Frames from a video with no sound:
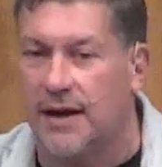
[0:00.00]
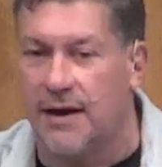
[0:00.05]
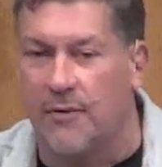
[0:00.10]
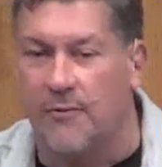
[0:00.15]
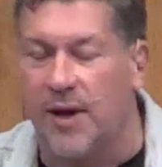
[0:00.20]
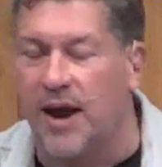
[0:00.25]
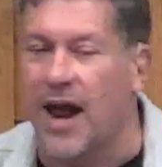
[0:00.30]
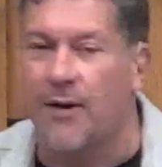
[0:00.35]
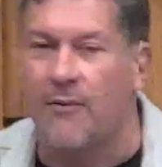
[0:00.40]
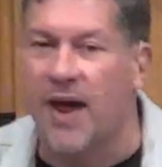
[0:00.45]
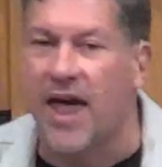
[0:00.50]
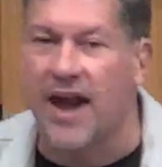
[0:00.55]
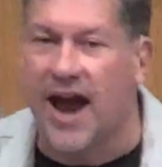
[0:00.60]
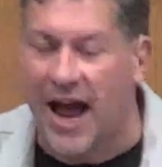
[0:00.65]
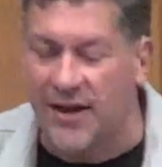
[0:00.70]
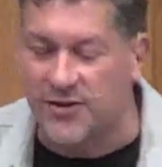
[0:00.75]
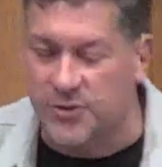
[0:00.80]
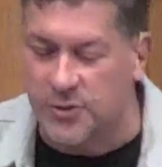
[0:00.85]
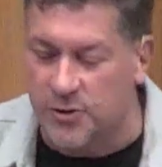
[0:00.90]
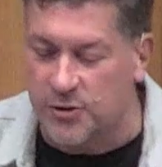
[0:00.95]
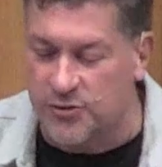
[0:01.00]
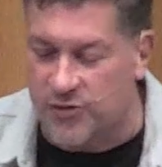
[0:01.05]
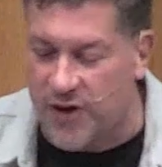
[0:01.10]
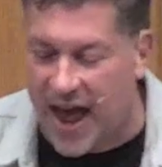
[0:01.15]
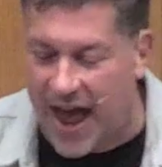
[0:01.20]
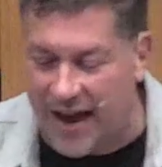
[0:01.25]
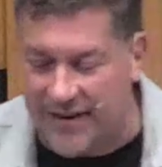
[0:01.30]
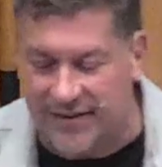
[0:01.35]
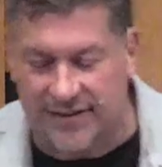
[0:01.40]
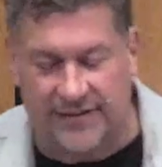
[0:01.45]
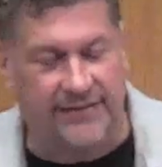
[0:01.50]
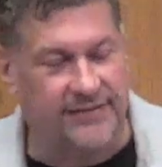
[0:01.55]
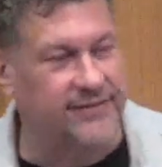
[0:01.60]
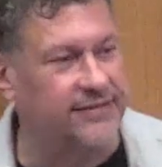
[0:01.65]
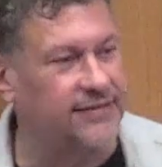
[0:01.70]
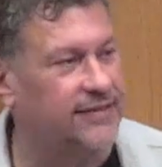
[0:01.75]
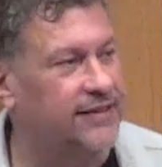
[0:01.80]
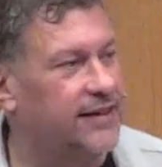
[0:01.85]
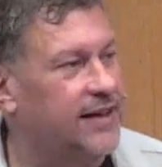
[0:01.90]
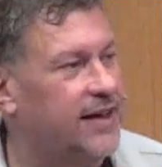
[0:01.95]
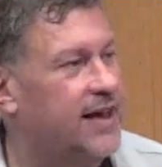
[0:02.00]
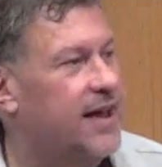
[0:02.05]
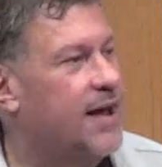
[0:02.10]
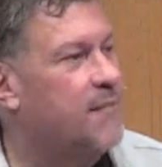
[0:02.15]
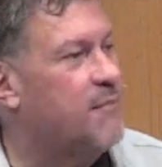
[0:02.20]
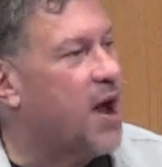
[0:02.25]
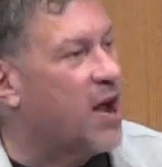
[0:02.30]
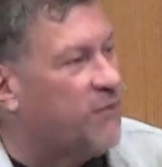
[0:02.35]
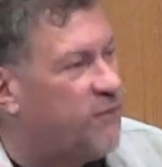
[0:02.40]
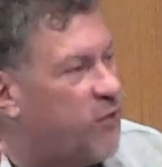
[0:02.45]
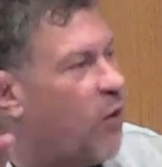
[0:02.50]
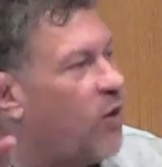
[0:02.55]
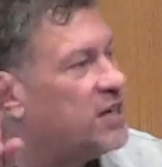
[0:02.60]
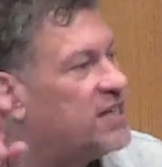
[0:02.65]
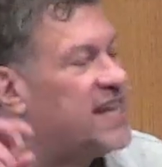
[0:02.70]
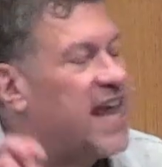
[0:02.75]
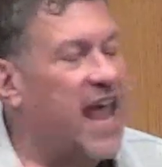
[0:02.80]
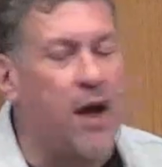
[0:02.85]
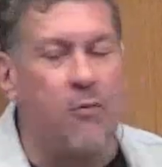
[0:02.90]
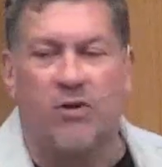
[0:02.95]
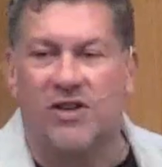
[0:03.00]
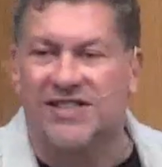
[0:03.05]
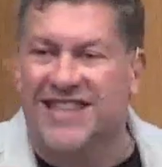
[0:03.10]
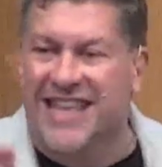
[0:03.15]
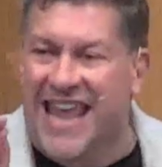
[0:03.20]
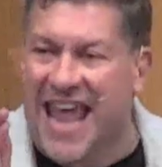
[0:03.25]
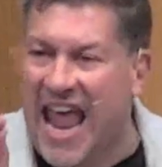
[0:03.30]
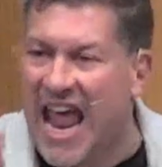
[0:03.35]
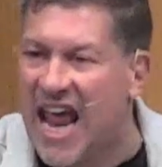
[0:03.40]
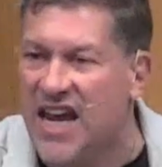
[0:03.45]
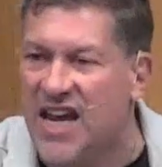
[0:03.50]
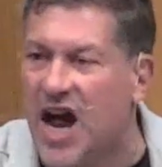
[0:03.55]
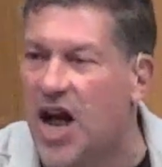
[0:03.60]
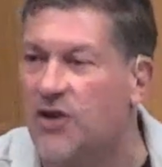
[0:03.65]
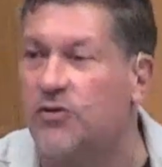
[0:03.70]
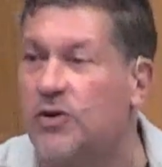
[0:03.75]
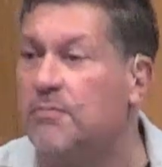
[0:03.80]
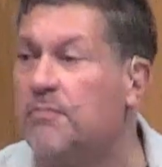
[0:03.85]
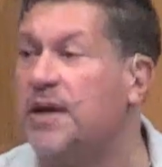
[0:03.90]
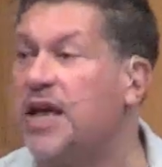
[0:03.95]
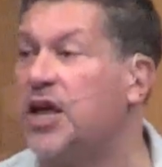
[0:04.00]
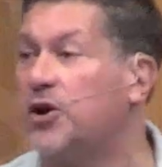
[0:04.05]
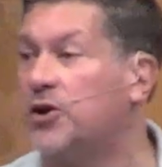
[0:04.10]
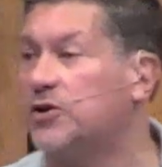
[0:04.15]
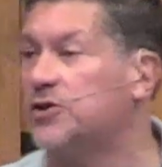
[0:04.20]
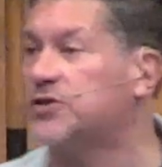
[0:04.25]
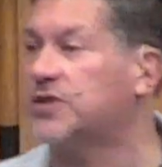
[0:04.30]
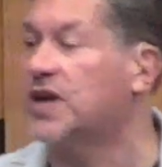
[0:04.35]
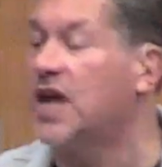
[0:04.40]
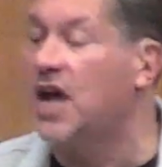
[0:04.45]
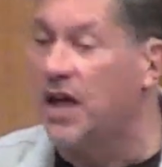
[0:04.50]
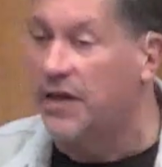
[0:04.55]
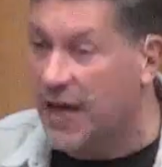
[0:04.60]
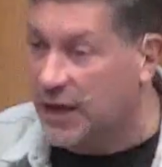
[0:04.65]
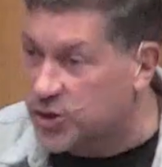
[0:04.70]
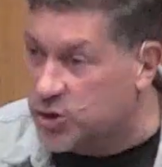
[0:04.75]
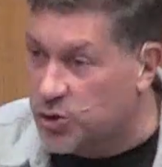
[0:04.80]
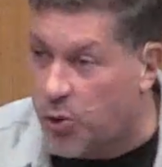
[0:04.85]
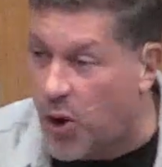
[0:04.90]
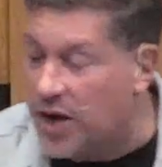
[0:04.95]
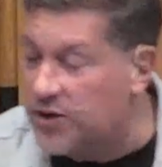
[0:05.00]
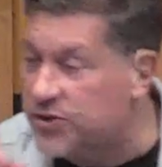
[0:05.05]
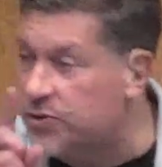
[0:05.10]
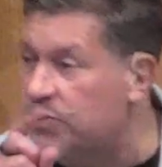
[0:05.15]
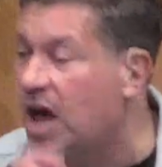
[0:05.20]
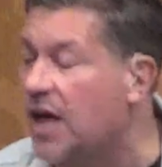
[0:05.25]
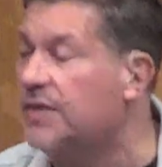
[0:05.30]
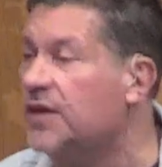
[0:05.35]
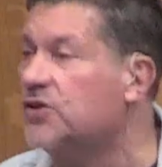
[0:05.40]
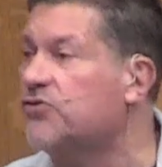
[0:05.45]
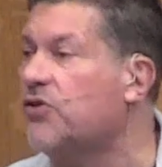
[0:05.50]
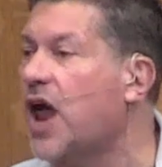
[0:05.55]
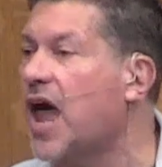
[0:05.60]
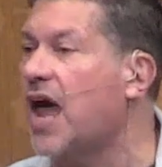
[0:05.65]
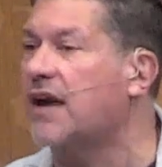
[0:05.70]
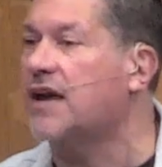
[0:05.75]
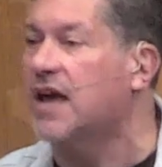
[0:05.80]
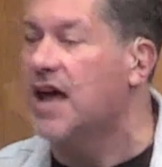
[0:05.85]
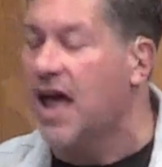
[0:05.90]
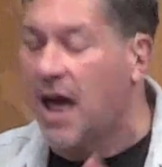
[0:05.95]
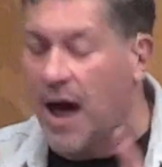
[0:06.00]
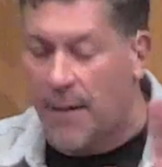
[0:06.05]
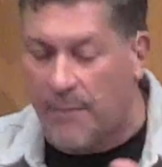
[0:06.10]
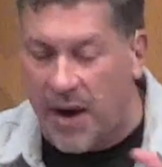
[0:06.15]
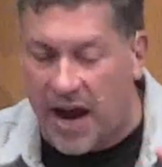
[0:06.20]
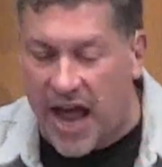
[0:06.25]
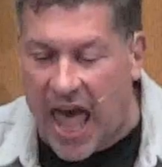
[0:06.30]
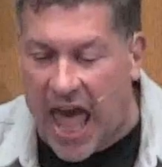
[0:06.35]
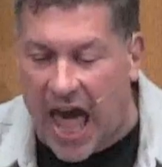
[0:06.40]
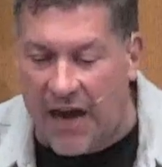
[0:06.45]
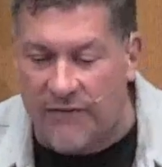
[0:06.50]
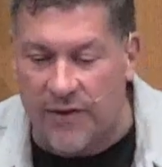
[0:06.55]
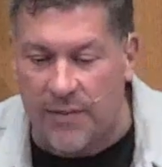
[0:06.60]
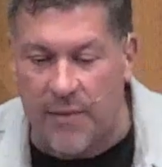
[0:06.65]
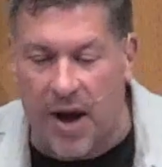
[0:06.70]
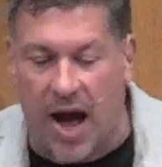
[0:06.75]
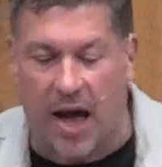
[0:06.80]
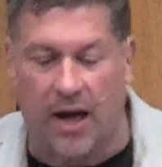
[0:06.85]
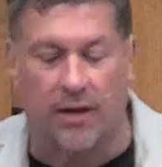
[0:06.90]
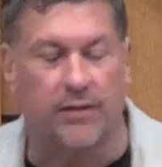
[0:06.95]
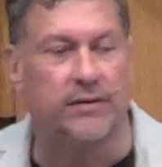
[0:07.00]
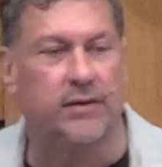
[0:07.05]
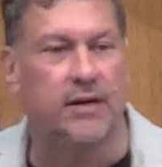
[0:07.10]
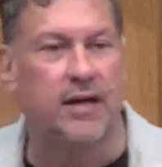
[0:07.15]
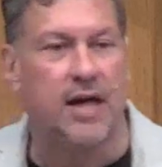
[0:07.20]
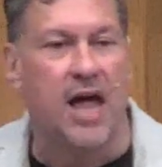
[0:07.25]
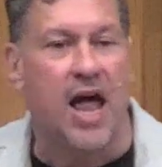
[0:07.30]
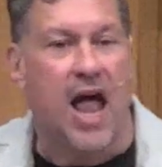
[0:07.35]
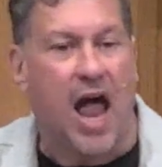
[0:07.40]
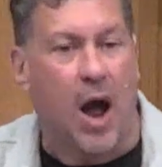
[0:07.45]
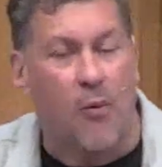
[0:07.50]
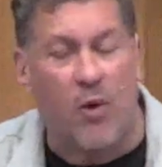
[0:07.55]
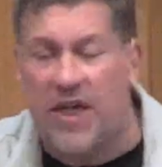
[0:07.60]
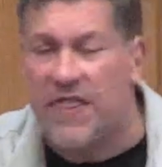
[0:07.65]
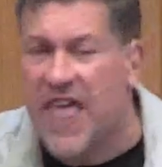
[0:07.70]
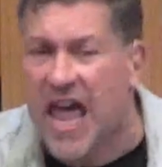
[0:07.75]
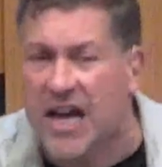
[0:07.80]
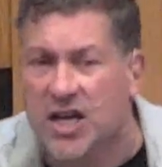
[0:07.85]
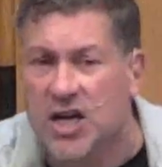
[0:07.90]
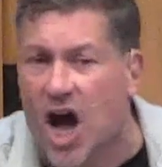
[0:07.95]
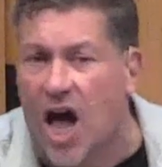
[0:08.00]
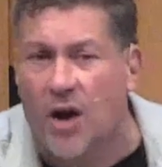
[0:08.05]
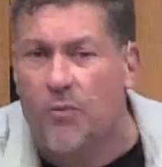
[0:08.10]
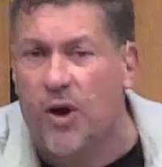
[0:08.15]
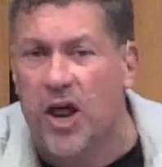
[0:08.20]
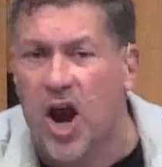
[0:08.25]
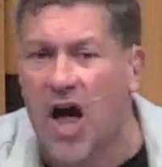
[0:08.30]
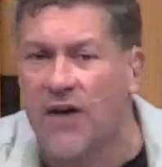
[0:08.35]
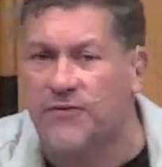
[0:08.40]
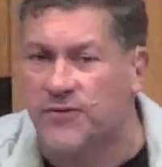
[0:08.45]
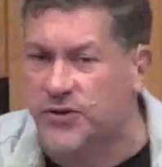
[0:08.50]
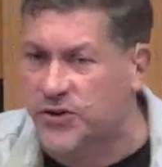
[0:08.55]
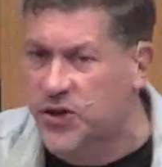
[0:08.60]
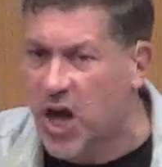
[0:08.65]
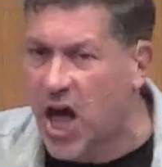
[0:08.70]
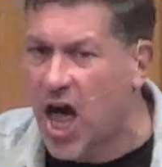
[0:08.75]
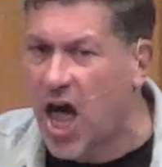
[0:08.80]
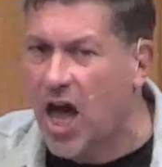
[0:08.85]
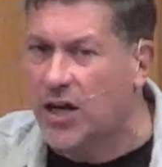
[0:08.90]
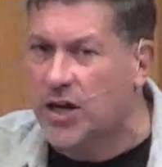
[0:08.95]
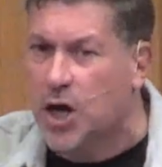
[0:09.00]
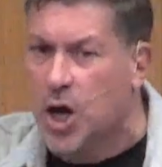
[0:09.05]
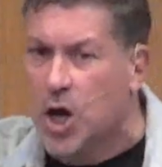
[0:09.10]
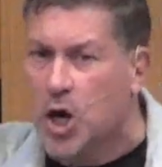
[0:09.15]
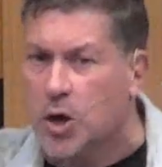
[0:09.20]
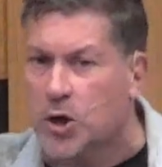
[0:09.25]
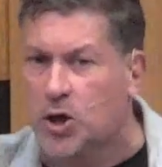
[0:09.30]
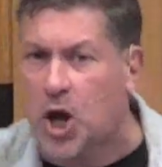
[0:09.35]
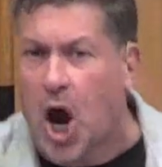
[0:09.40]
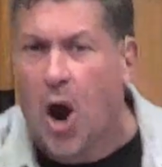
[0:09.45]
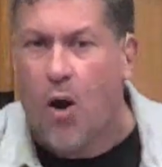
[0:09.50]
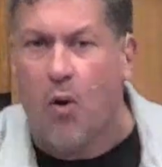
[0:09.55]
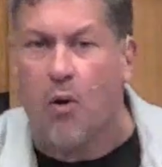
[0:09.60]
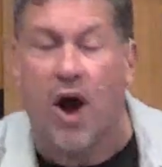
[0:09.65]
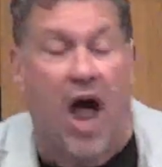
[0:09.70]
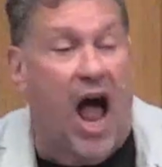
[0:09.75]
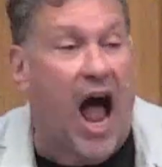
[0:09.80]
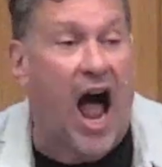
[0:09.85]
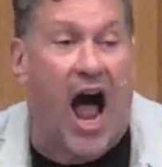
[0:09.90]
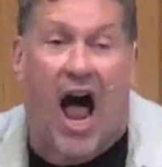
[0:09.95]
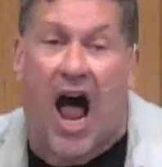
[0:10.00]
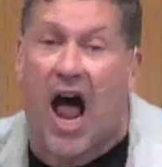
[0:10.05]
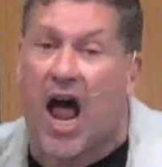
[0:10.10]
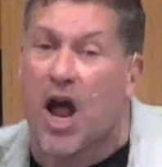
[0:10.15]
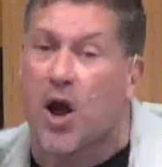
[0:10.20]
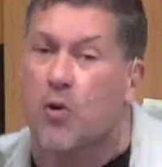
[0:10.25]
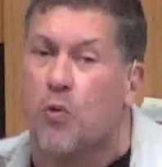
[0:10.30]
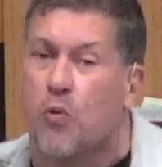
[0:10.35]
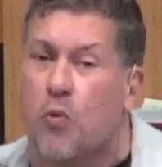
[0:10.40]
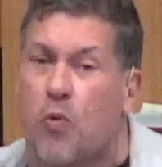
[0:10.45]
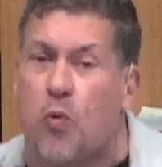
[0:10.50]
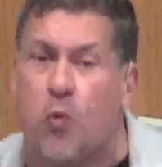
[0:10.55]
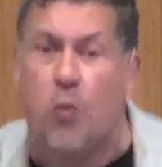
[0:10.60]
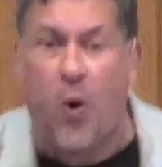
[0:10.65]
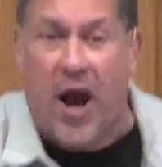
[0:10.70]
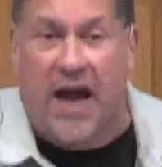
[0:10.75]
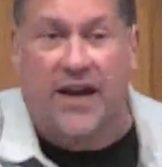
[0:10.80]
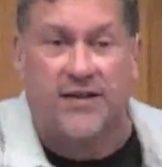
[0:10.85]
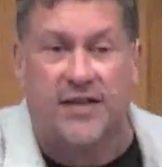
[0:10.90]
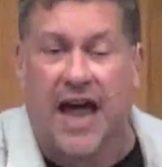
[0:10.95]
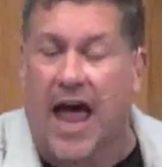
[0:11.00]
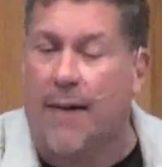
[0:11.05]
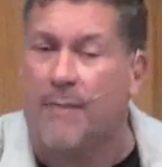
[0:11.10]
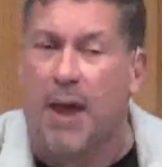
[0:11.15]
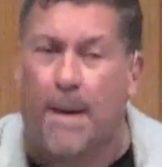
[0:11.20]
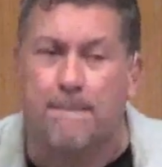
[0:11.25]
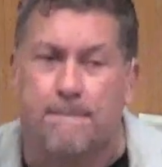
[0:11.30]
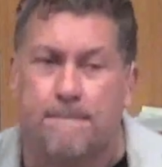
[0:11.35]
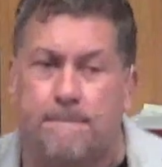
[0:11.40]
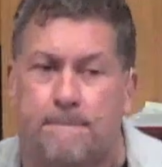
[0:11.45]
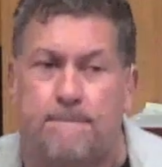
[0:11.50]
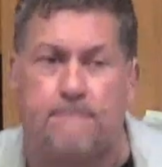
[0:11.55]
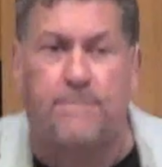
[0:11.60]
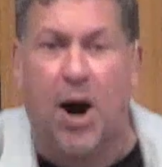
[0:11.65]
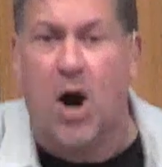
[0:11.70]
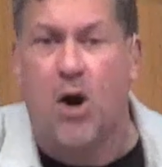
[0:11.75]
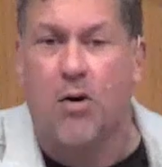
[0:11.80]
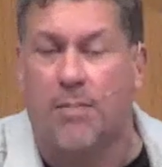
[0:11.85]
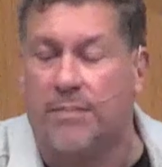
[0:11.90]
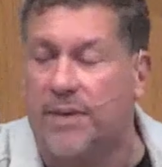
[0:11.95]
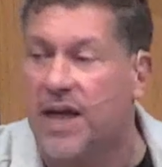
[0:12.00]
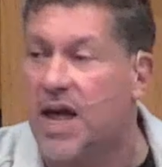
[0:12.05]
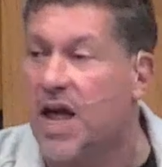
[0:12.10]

when I ran high school track, my forte was the 800 meters. That's twice around the track, about a half a mile. And when that gun went off, set, go, I went. I mean, boom,